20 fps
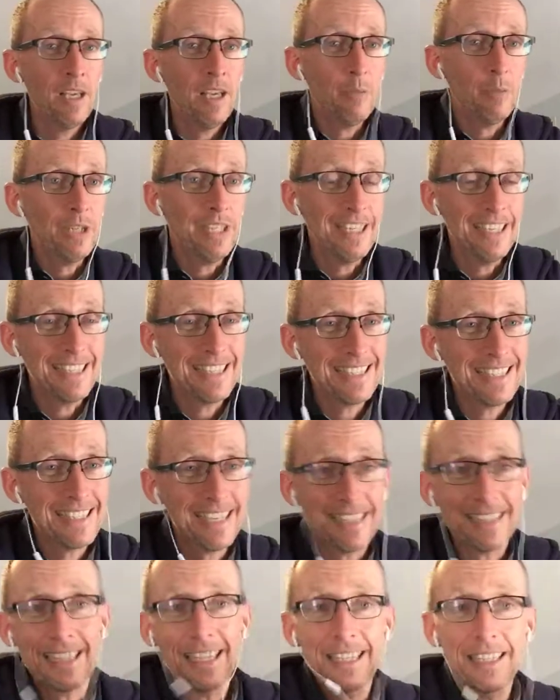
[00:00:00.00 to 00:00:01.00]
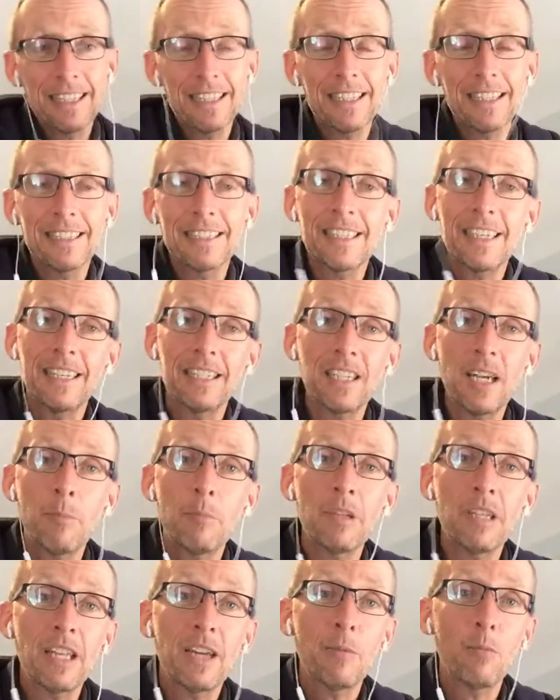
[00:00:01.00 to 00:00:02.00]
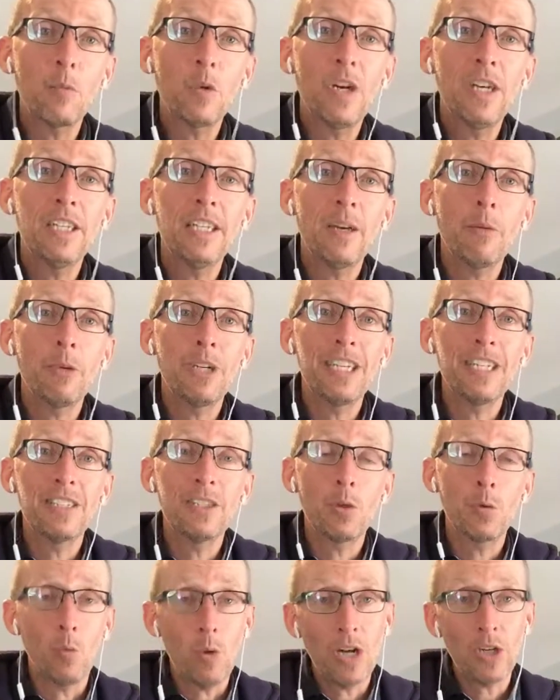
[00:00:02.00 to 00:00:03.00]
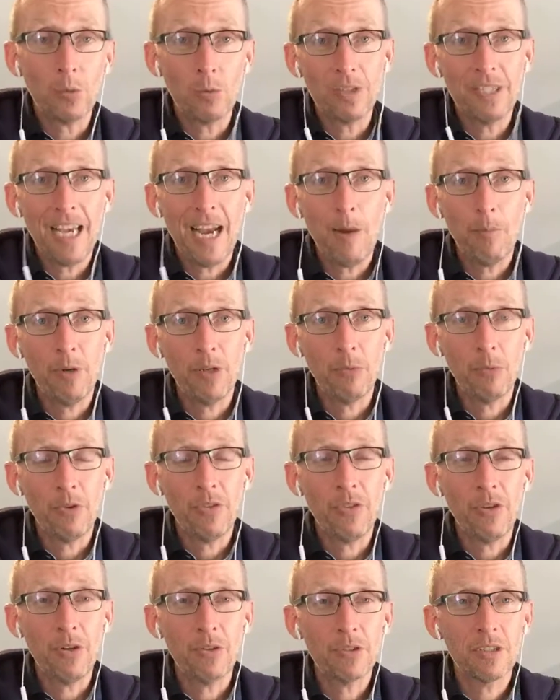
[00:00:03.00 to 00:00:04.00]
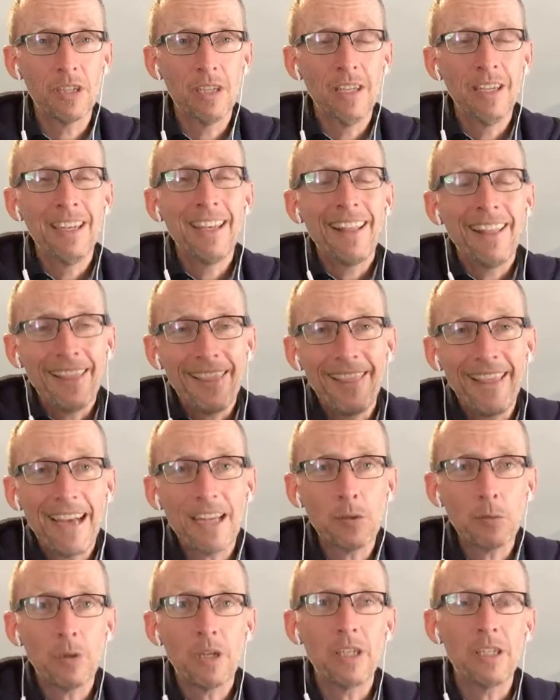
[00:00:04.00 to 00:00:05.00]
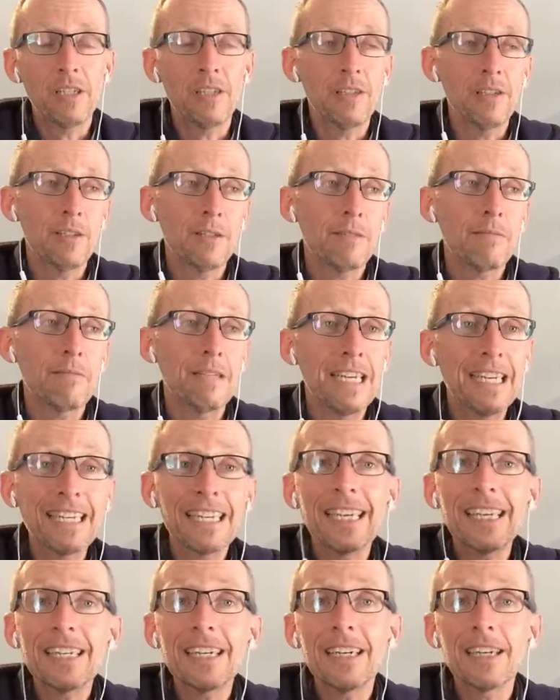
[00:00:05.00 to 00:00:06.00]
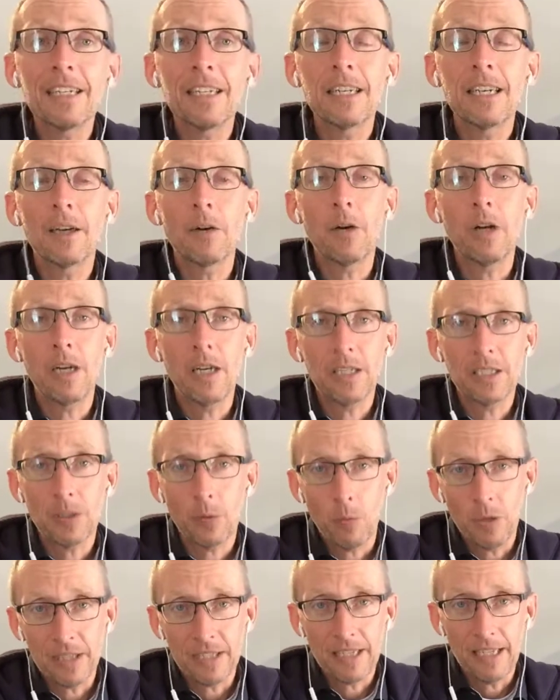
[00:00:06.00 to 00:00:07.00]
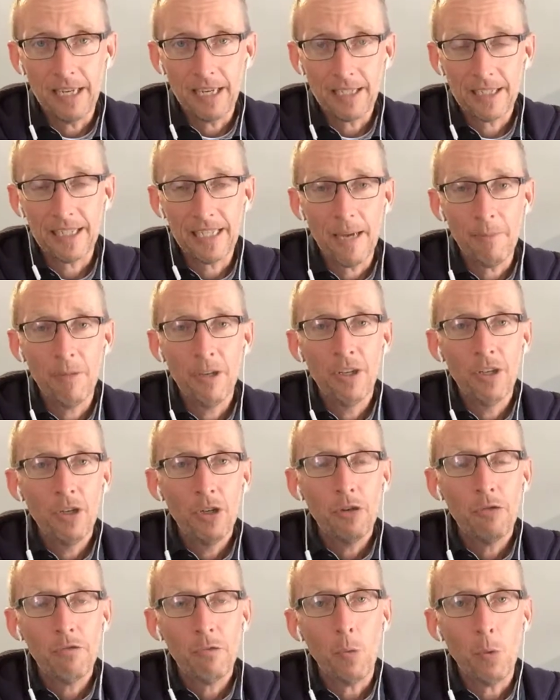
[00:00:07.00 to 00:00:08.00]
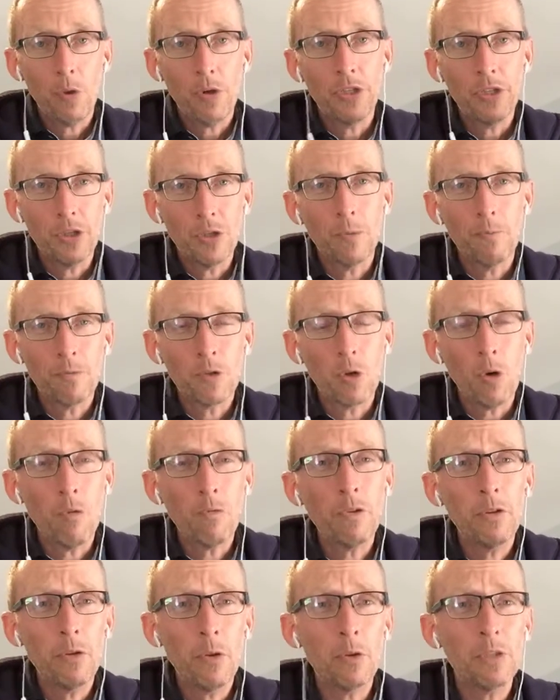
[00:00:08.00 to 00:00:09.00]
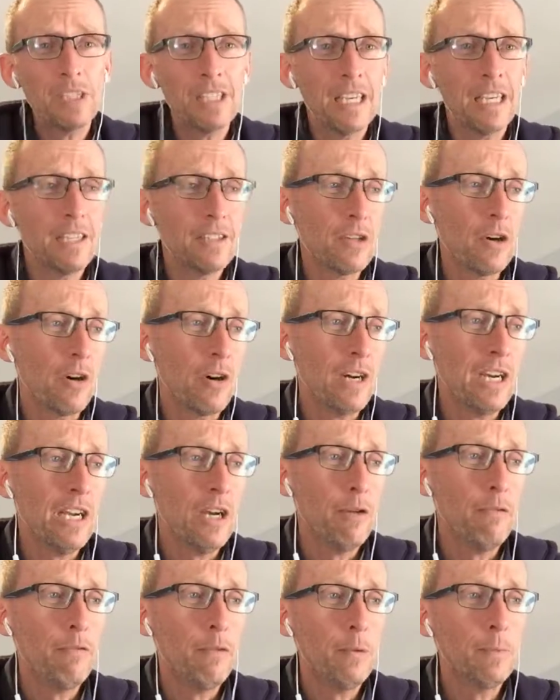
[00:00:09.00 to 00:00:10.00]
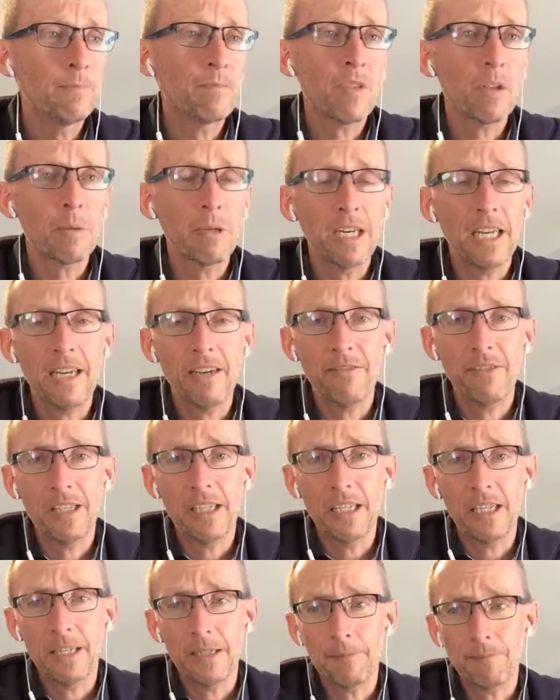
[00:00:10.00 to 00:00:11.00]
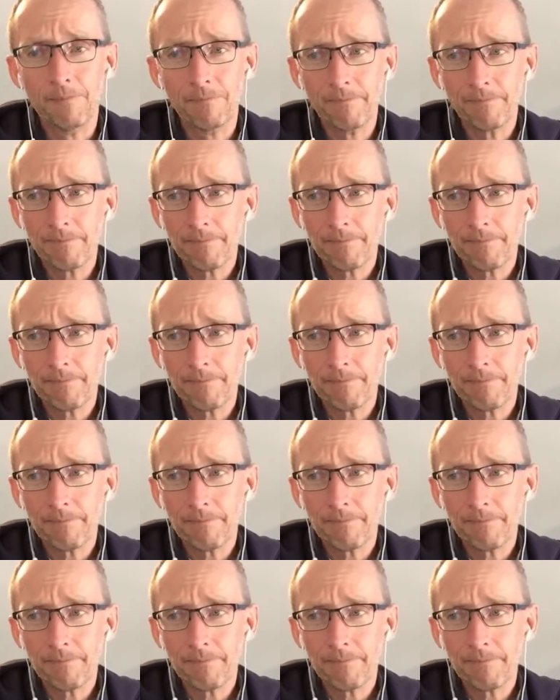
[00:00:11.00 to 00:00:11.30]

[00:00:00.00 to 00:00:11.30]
we need to set these things up and let them run, and we need to watch what's happening with those. That's what you need to get done. So what's the next step for you? So hopefully those things are helpful. I'm going to have the